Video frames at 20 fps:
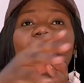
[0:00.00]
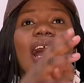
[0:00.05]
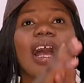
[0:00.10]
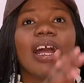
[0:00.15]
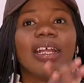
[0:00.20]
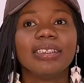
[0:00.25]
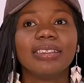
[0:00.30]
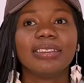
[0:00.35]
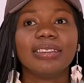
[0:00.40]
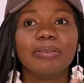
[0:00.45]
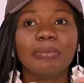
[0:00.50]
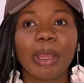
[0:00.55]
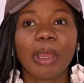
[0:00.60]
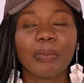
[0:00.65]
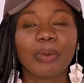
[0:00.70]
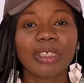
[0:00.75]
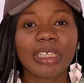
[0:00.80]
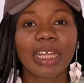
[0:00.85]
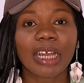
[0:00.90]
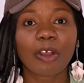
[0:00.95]
And my
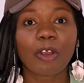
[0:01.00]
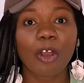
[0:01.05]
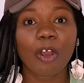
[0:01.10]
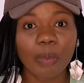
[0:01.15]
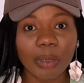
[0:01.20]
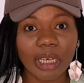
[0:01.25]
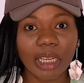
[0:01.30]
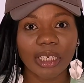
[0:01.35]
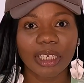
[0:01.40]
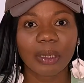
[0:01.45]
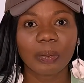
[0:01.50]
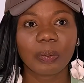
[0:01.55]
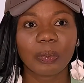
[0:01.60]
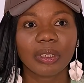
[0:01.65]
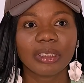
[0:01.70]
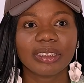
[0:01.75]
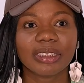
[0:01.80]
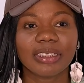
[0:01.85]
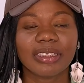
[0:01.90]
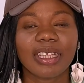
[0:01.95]
brother coming at that
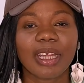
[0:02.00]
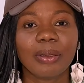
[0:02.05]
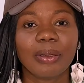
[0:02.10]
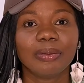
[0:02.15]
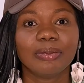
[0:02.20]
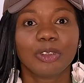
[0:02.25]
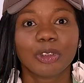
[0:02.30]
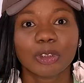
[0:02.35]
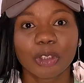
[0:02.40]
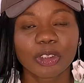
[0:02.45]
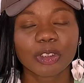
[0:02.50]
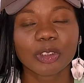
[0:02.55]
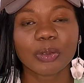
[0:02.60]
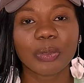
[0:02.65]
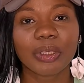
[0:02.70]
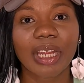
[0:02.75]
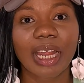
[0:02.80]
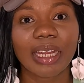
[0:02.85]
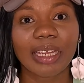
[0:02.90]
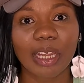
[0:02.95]
point in time chose to
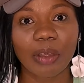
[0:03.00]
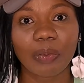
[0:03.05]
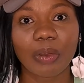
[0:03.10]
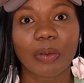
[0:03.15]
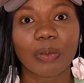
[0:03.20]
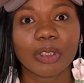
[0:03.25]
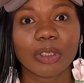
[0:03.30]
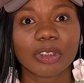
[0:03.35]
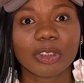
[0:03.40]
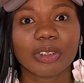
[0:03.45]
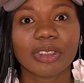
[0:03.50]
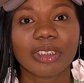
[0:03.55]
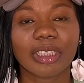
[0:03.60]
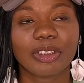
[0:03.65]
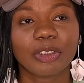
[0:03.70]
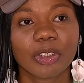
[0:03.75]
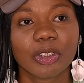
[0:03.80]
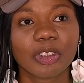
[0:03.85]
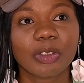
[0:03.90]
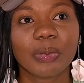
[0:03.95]
be that 911
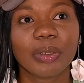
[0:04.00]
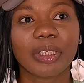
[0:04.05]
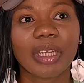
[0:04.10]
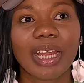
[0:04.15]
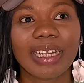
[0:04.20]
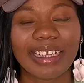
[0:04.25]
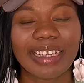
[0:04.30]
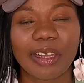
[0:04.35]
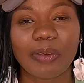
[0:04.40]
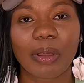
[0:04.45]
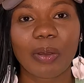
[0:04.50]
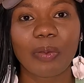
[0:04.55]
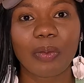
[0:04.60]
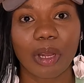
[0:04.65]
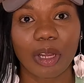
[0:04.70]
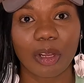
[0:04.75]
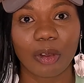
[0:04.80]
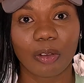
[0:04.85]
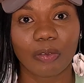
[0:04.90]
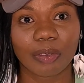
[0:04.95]
soldier, chose to be that
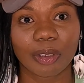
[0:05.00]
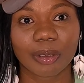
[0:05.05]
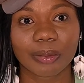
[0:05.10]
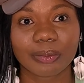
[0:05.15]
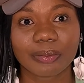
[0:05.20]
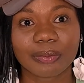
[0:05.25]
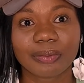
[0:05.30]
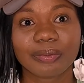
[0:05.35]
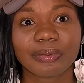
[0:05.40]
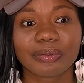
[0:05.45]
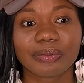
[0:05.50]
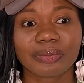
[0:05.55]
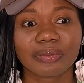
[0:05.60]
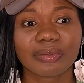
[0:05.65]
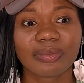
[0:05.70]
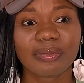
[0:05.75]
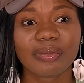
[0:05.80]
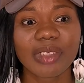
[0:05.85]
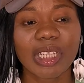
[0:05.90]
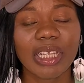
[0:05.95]
911 lover
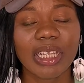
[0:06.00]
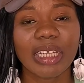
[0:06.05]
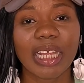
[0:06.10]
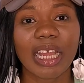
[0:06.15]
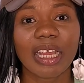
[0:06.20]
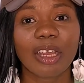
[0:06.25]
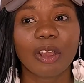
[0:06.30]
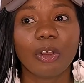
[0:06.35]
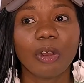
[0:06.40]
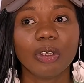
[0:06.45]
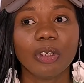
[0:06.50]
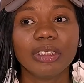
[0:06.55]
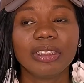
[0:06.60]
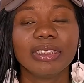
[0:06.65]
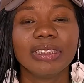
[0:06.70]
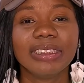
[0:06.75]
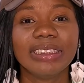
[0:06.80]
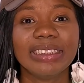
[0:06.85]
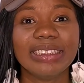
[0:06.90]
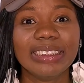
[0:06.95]
that
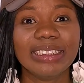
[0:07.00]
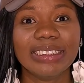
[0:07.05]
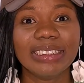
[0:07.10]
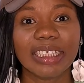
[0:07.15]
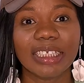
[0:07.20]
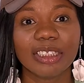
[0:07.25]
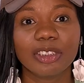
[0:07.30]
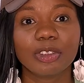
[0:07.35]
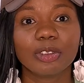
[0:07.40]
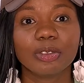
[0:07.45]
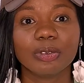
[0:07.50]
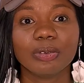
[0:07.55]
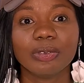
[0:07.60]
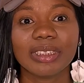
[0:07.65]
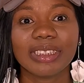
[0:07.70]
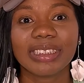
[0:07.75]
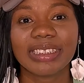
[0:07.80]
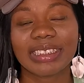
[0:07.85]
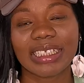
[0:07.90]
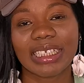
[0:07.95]
God needed
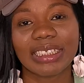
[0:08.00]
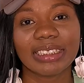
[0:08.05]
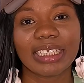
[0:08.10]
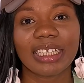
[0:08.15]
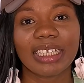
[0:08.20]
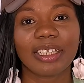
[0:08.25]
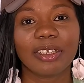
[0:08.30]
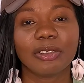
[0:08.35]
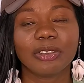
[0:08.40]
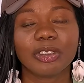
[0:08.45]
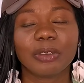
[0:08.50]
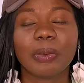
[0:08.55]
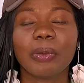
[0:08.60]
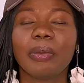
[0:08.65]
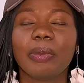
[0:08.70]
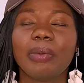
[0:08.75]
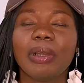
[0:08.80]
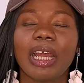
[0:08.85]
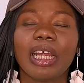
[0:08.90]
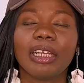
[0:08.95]
to send that girl. She
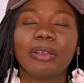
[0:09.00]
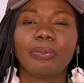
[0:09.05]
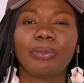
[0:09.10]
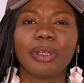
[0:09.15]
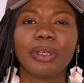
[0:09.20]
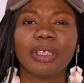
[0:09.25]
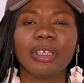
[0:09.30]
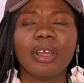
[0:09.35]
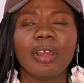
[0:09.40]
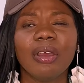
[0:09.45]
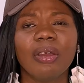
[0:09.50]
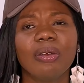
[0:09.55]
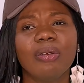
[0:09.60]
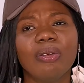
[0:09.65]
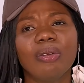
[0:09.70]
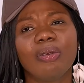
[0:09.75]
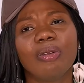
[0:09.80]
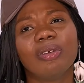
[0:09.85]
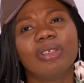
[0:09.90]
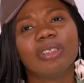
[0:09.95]
probably had prayed,
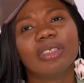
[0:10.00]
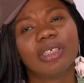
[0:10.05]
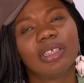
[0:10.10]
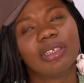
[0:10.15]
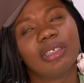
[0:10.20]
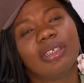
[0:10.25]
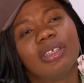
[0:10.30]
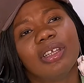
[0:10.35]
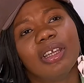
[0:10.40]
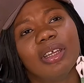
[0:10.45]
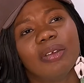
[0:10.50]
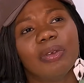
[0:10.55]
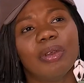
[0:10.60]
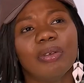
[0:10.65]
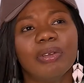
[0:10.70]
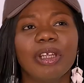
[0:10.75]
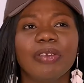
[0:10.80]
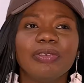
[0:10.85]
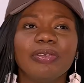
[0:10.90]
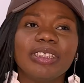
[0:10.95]
"Oh God, ah,
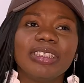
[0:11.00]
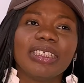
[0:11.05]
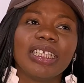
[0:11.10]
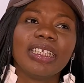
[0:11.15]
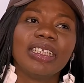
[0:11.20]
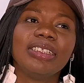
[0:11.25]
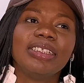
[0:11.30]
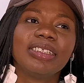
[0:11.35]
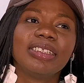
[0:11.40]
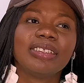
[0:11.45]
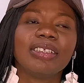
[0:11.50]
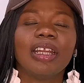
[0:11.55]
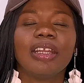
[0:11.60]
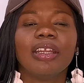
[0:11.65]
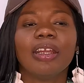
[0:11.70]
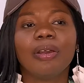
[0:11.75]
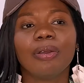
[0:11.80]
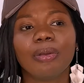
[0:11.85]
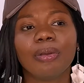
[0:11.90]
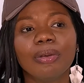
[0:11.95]
when will I finish selling this thing
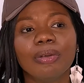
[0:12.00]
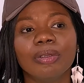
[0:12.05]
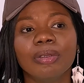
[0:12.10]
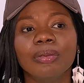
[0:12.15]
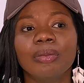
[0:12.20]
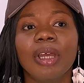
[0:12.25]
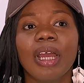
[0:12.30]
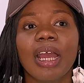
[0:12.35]
and now go home?"